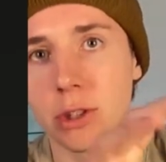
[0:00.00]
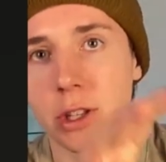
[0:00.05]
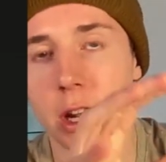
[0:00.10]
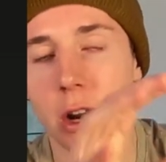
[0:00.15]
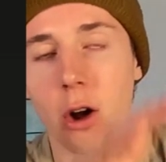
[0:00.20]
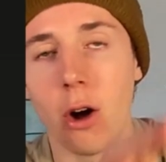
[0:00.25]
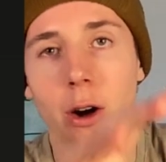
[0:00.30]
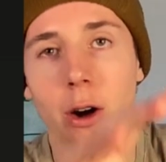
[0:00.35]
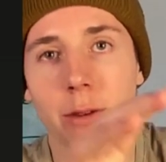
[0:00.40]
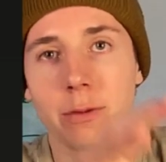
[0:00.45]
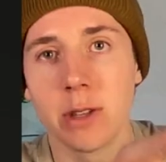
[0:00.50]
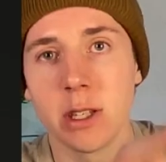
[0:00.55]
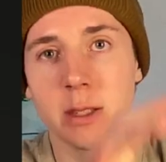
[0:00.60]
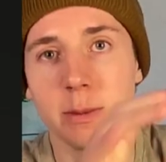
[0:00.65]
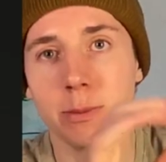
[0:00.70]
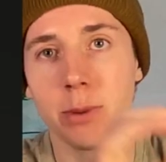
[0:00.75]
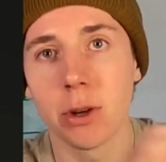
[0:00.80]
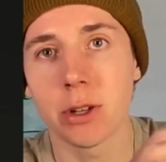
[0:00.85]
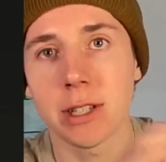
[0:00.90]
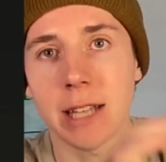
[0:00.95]
that all of these
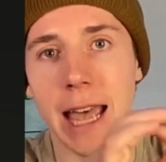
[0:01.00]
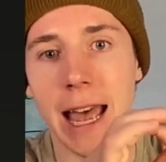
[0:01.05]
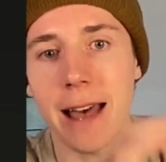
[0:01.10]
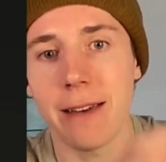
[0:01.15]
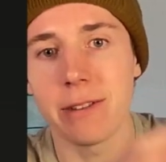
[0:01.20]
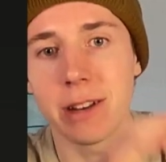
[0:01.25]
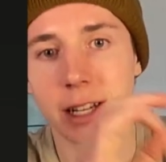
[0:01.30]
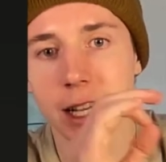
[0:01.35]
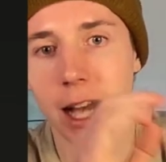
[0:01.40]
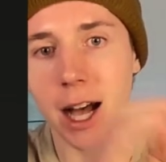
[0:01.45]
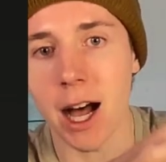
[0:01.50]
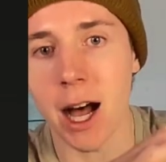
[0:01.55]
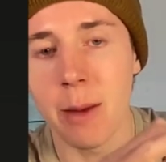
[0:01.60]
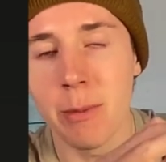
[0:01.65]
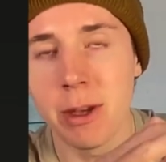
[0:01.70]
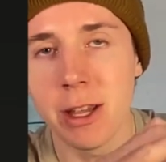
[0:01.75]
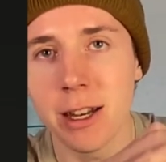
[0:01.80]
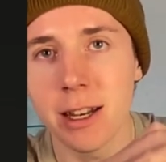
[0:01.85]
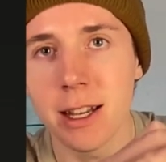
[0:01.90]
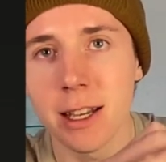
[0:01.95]
books have in
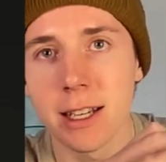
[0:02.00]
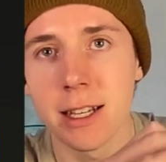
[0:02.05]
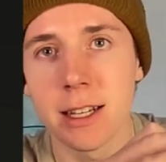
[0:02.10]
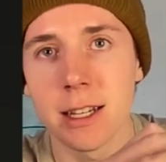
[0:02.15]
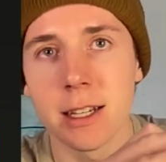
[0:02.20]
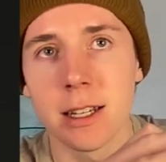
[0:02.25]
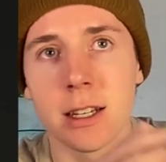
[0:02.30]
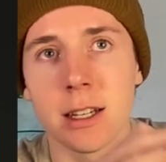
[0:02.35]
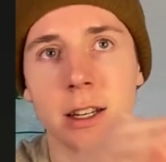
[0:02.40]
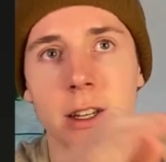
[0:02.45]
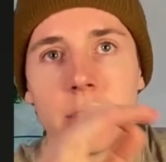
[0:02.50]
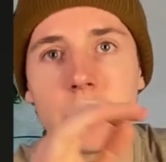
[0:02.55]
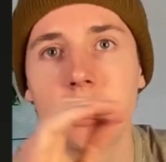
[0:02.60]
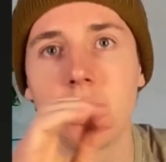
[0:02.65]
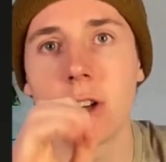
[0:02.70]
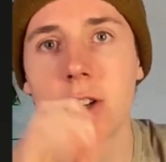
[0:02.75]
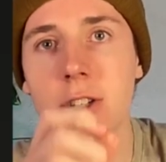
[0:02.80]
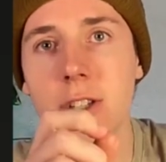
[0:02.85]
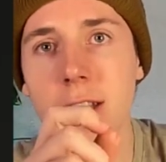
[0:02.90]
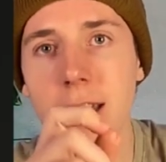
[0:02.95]
common,
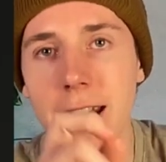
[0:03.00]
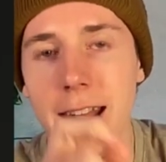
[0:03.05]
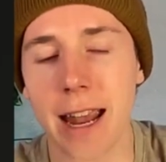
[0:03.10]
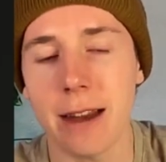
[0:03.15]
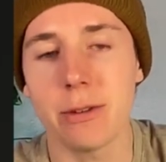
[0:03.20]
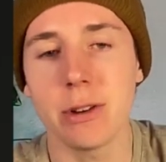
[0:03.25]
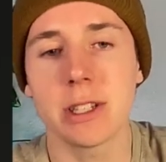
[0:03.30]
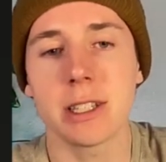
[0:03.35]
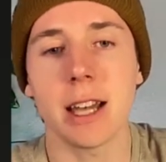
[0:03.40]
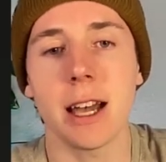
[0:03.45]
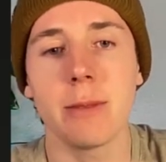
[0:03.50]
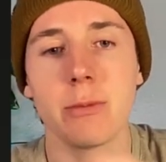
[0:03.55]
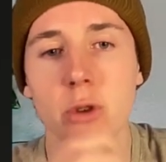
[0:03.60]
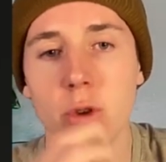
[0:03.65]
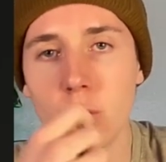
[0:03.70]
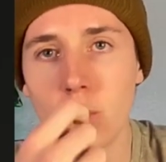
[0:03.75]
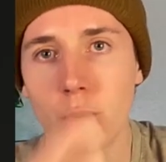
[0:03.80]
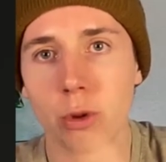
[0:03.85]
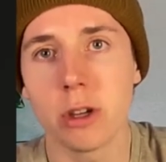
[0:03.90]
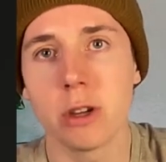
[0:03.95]
such that every time
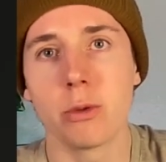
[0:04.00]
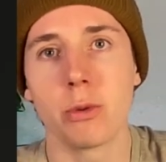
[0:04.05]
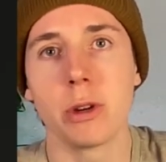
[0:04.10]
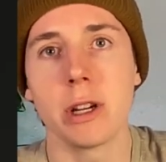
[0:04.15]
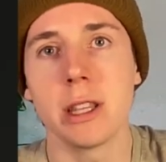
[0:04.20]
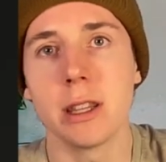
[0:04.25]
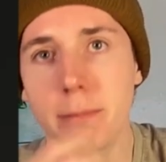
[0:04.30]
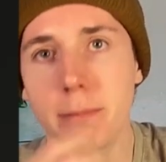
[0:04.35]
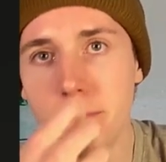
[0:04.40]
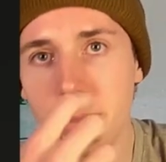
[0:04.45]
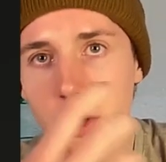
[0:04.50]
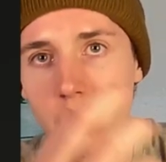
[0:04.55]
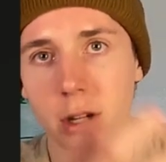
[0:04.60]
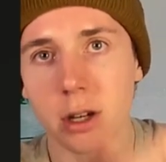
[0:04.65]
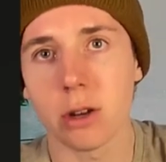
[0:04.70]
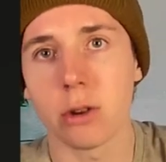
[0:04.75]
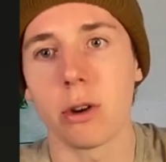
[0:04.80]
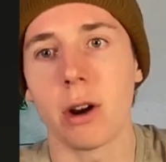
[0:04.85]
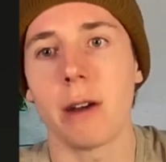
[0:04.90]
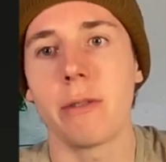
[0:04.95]
you reread the
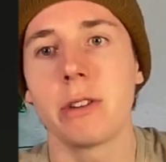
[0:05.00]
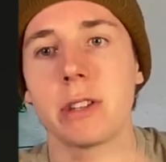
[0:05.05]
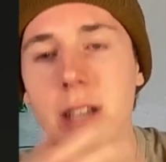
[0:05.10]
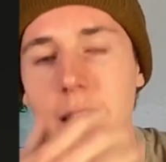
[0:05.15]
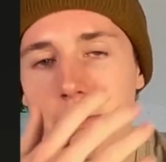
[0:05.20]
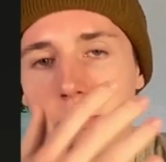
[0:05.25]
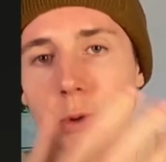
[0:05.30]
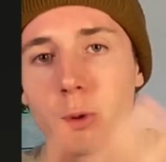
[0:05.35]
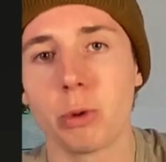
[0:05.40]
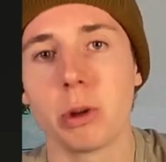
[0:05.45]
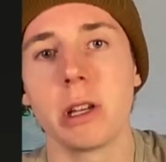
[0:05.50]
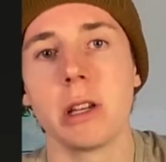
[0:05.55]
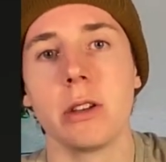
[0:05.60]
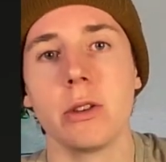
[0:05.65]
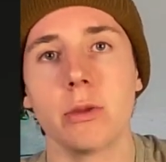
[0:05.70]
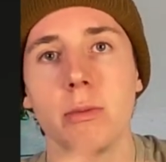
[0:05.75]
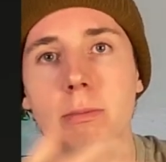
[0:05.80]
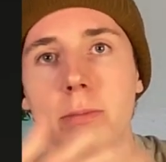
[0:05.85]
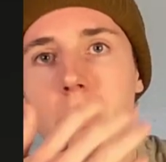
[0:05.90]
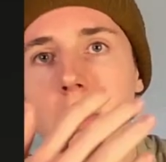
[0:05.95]
book or every time you read a
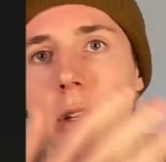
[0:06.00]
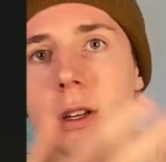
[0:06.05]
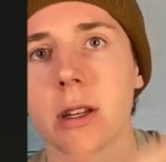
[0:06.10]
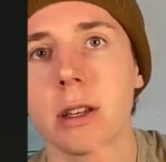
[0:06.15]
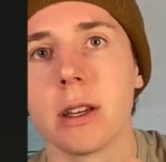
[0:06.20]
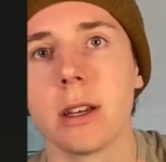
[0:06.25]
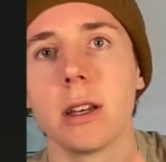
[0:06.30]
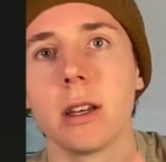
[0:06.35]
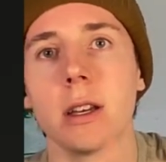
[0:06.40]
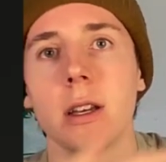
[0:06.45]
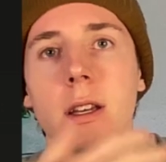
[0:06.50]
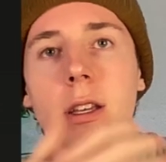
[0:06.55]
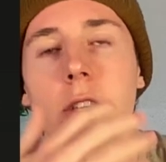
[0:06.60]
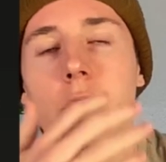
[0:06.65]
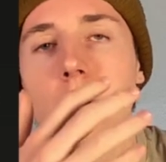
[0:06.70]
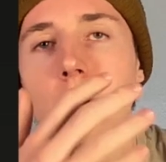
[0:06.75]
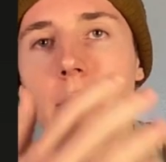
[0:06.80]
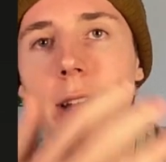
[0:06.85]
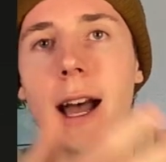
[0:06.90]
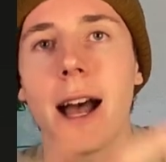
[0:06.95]
new book,
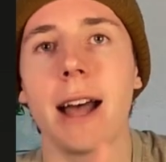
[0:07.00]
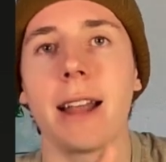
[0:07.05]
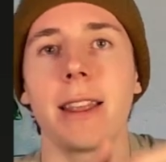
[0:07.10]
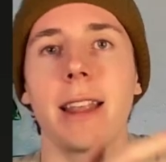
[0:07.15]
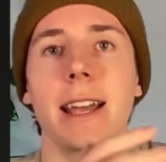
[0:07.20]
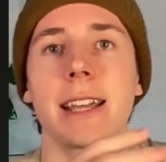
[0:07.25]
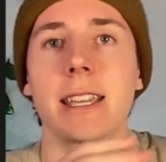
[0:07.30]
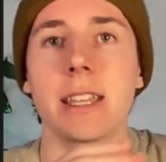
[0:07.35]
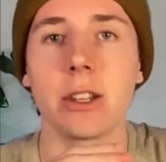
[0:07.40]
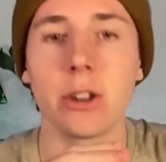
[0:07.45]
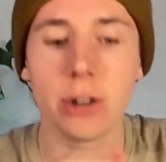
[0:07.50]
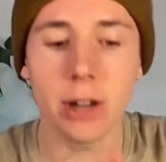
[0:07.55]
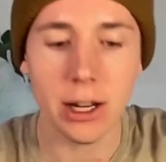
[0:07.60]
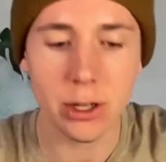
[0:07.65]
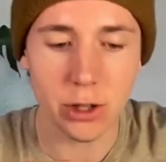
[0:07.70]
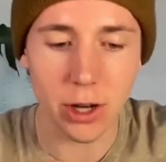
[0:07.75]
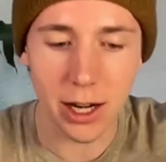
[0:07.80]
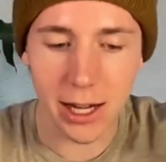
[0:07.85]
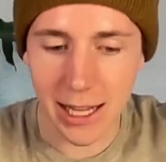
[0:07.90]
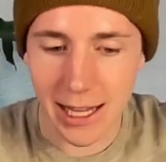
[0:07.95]
you're not
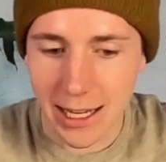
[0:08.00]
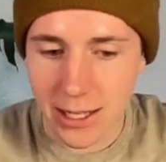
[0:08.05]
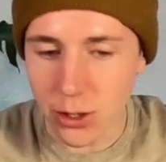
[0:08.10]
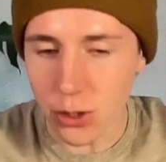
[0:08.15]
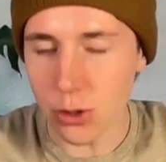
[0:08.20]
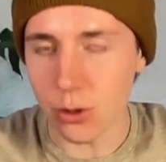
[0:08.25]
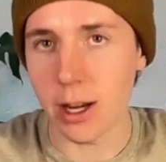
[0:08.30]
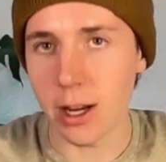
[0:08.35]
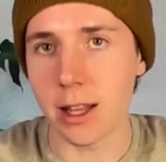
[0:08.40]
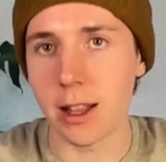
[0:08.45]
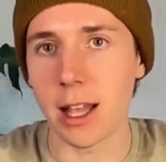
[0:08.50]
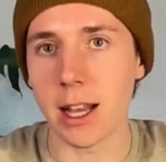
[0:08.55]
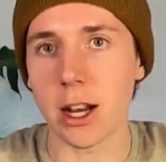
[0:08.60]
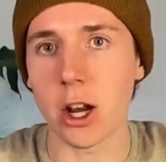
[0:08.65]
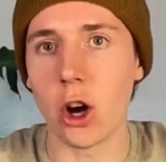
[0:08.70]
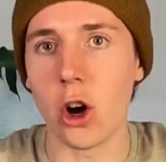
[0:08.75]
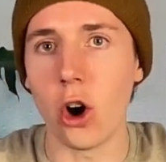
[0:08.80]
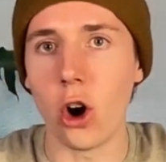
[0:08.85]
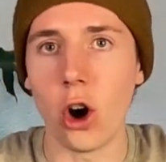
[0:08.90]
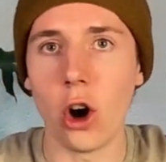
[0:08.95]
trying to integrate like
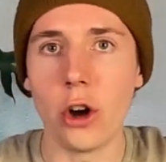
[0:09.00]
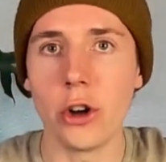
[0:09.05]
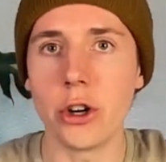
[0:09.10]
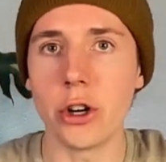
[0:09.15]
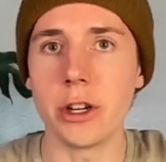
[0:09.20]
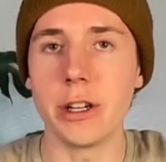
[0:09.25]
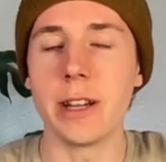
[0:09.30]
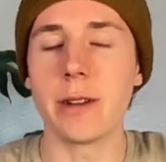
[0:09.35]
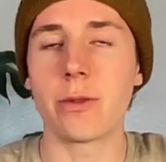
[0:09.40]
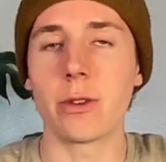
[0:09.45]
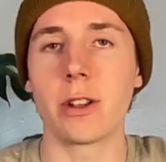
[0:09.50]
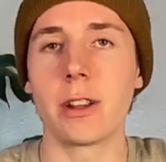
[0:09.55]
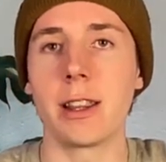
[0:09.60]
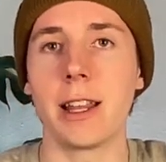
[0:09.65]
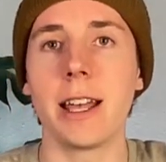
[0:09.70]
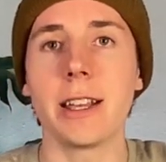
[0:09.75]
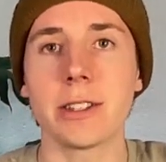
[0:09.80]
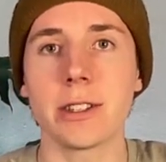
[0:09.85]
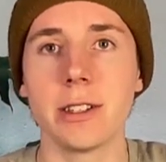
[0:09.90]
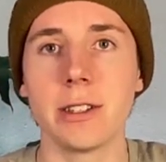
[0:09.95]
100 different
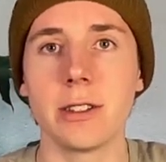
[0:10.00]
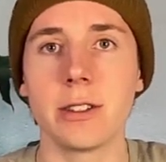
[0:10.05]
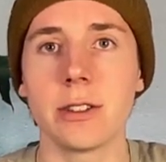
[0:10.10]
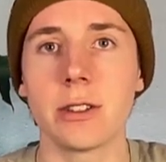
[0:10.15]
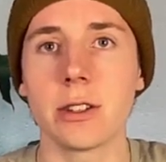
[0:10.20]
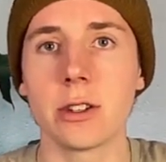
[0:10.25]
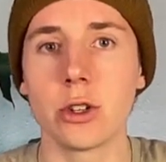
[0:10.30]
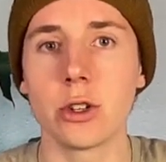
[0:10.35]
lessons.